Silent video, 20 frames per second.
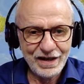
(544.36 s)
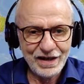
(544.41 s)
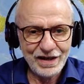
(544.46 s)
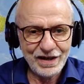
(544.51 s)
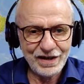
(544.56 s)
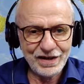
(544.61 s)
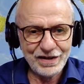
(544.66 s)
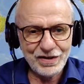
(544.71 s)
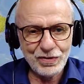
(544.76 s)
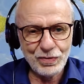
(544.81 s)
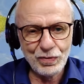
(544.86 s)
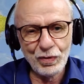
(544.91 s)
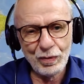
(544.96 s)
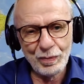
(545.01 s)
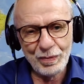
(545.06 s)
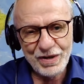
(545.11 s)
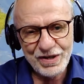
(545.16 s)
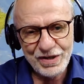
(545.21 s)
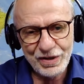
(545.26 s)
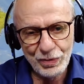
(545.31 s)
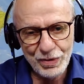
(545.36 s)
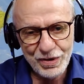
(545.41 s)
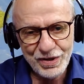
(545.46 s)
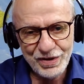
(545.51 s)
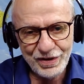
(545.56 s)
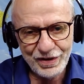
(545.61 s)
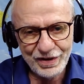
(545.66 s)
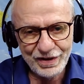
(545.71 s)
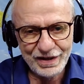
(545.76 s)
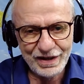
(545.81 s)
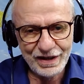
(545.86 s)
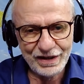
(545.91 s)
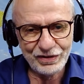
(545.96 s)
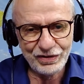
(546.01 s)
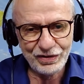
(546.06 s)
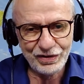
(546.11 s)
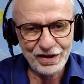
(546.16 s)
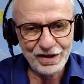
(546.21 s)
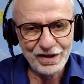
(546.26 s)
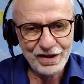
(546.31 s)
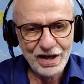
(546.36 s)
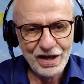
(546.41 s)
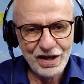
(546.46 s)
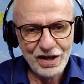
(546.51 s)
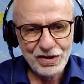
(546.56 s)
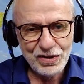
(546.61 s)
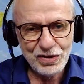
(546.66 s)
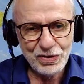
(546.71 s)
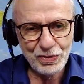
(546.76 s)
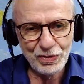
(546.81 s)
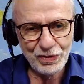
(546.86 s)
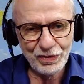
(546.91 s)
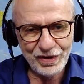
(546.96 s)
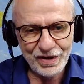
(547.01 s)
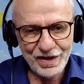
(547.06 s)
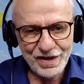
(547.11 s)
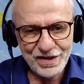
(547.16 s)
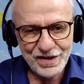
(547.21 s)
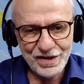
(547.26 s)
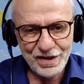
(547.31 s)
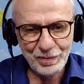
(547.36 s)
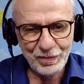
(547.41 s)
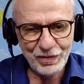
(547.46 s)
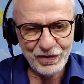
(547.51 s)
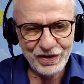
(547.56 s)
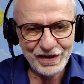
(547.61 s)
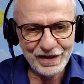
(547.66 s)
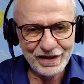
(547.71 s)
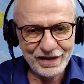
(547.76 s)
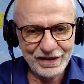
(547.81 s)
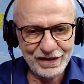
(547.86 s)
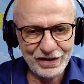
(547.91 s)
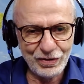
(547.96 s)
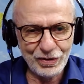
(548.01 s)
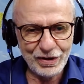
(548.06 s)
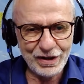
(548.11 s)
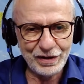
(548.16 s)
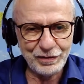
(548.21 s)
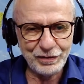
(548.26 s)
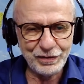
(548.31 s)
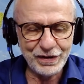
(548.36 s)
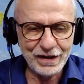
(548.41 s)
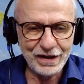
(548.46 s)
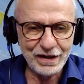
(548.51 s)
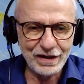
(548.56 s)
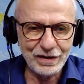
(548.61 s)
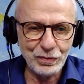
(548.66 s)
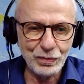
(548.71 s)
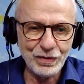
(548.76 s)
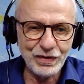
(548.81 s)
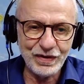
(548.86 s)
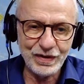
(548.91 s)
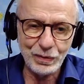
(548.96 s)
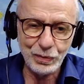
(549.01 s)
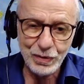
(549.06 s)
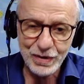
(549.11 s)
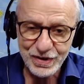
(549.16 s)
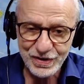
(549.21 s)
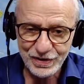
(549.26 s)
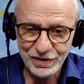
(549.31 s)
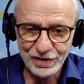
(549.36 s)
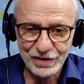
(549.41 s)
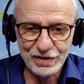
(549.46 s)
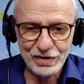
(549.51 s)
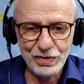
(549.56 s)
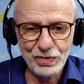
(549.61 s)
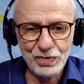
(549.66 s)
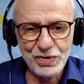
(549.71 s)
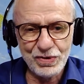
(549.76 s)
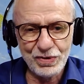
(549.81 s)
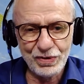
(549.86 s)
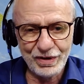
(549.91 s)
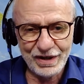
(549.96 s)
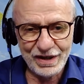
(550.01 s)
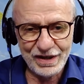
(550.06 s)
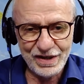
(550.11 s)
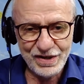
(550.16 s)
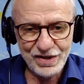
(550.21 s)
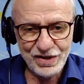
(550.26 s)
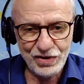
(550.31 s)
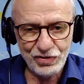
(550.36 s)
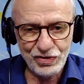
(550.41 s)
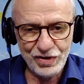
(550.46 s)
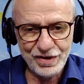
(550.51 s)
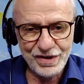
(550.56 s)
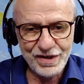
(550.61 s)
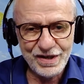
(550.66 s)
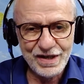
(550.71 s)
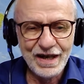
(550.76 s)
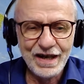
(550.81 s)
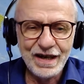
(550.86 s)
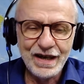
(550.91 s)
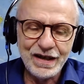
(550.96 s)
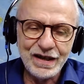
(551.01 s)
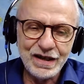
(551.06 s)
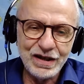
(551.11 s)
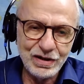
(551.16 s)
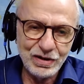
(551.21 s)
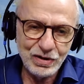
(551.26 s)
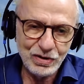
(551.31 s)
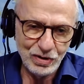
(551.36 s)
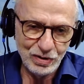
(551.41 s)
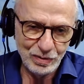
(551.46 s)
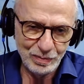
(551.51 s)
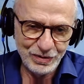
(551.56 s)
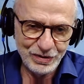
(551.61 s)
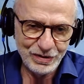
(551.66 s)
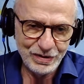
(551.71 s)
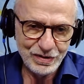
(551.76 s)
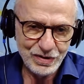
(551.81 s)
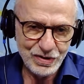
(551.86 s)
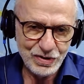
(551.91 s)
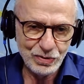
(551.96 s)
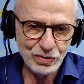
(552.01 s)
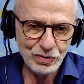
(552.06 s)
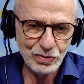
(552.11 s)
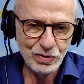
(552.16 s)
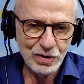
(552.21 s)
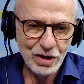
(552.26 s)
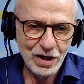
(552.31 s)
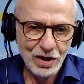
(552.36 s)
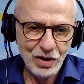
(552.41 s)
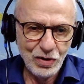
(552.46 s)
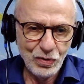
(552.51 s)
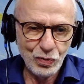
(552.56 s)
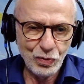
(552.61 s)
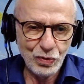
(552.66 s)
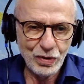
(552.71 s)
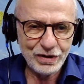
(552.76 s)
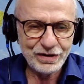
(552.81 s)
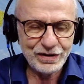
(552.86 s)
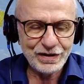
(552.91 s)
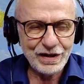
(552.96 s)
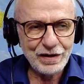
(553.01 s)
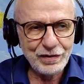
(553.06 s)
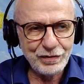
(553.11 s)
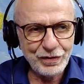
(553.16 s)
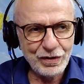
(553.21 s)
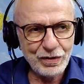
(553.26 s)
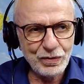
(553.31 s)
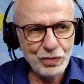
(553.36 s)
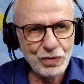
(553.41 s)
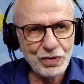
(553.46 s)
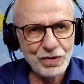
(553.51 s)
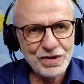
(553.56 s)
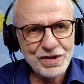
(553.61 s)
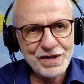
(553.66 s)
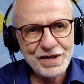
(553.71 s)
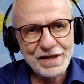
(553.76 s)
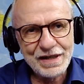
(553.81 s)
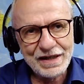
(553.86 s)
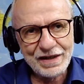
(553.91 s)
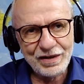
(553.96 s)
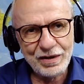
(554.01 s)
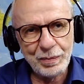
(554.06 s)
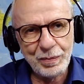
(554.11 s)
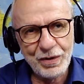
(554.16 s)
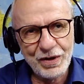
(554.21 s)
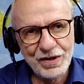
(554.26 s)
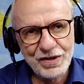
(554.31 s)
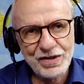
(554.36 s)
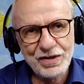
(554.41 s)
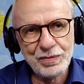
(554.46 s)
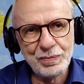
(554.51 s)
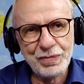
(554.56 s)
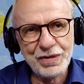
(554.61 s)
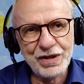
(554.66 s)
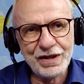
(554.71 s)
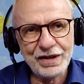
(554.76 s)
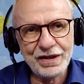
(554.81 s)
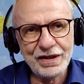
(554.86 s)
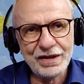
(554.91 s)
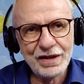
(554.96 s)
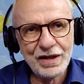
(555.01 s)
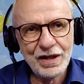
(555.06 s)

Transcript: It's almost a Western country, so there is something you can feel with the Western news organizations in common. So whatever was in the past being